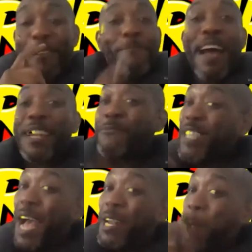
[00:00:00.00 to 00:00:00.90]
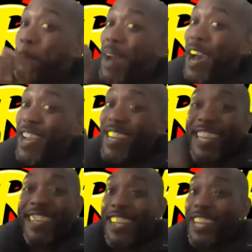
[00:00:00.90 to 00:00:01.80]
Man was out there
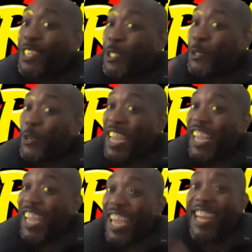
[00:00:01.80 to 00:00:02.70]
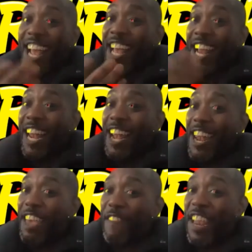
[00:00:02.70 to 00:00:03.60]
burning, drinking,
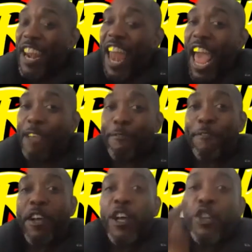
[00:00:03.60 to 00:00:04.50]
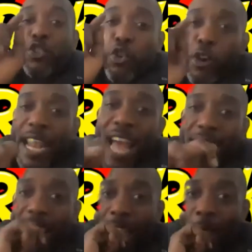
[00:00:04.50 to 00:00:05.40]
living life. During that
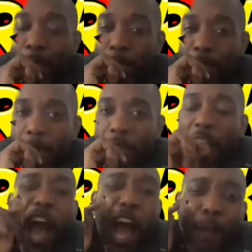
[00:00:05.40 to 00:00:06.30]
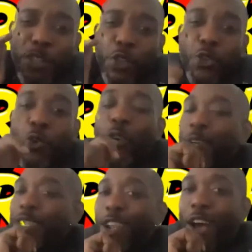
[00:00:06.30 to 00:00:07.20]
time, I'm sure there
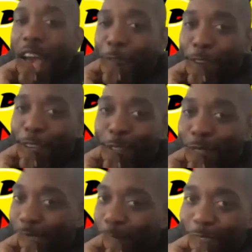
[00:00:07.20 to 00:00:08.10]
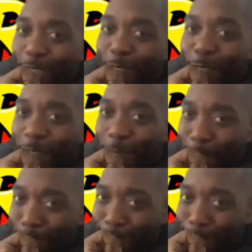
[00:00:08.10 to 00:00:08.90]
was a lot of African youth that was going uniform.